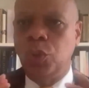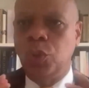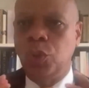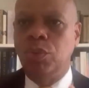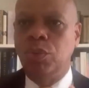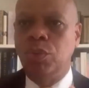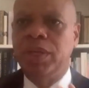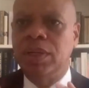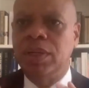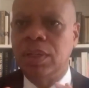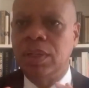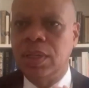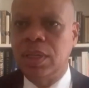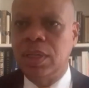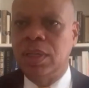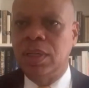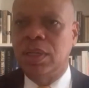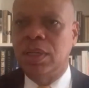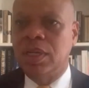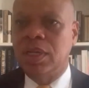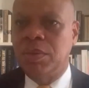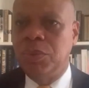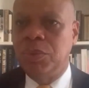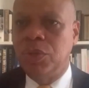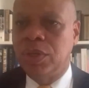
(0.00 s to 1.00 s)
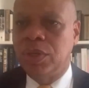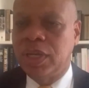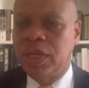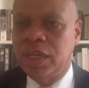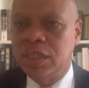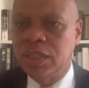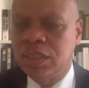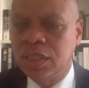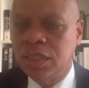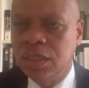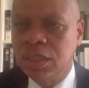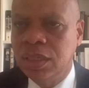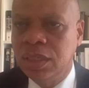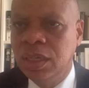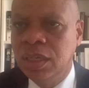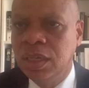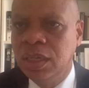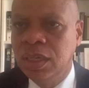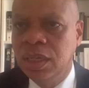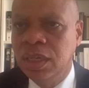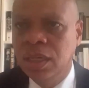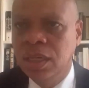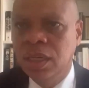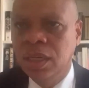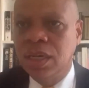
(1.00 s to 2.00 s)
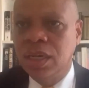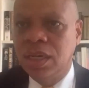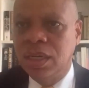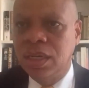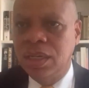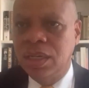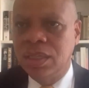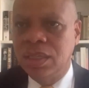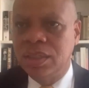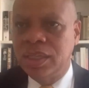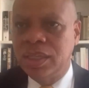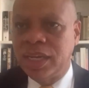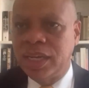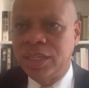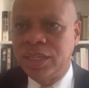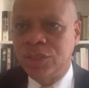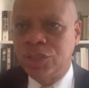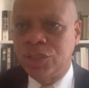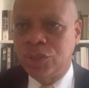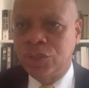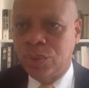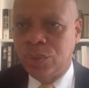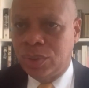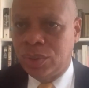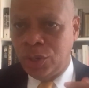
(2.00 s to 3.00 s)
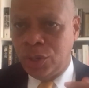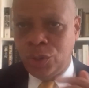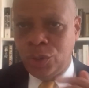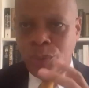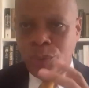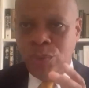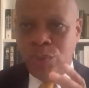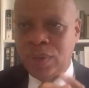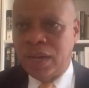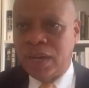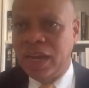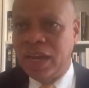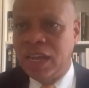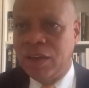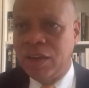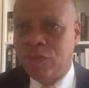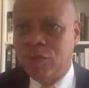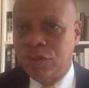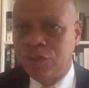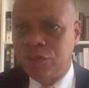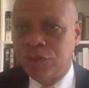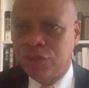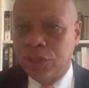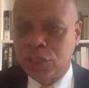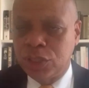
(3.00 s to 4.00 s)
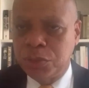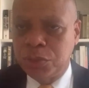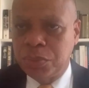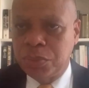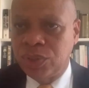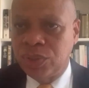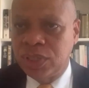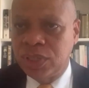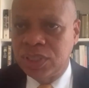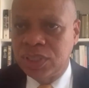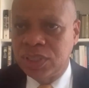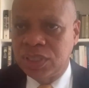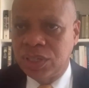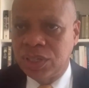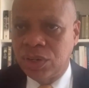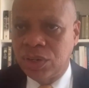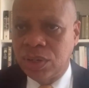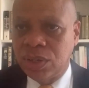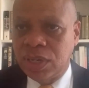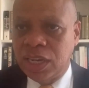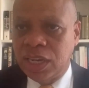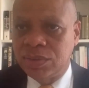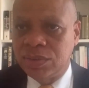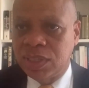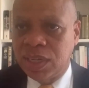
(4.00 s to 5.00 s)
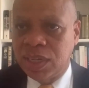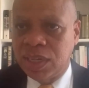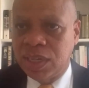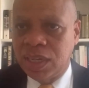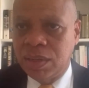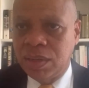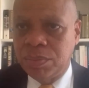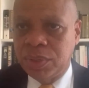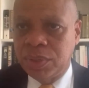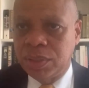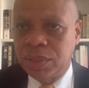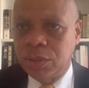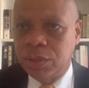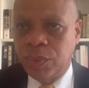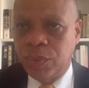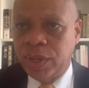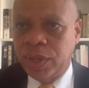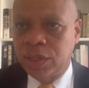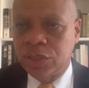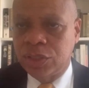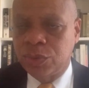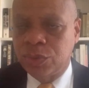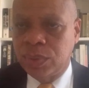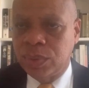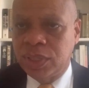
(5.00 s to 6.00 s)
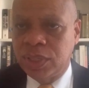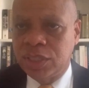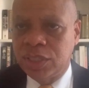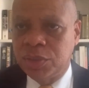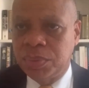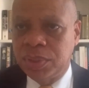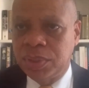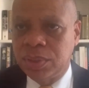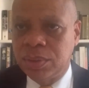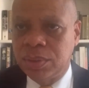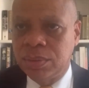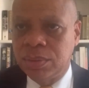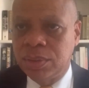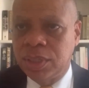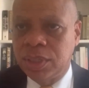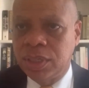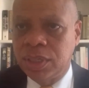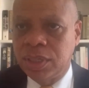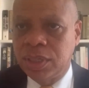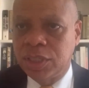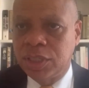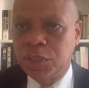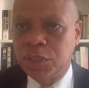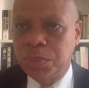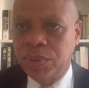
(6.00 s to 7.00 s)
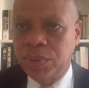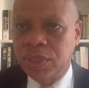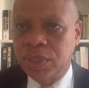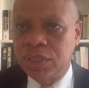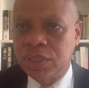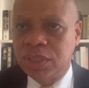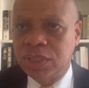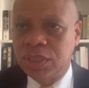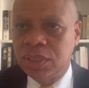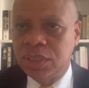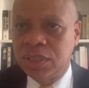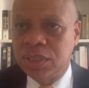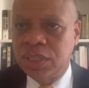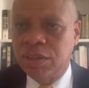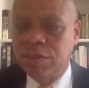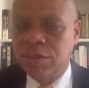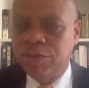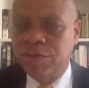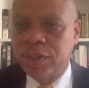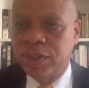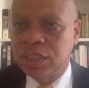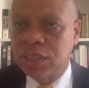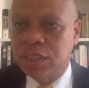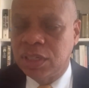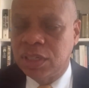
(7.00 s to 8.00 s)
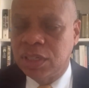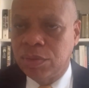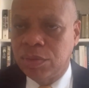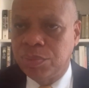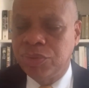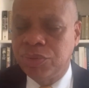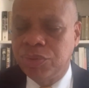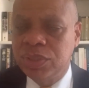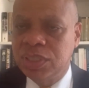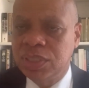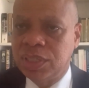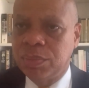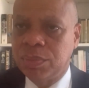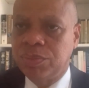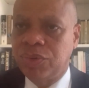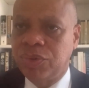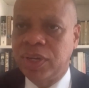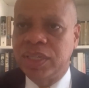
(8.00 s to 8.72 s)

human communication that certainly you and I have ever experienced in our lifetime, but the greatest one that's been experienced since the invention of the printing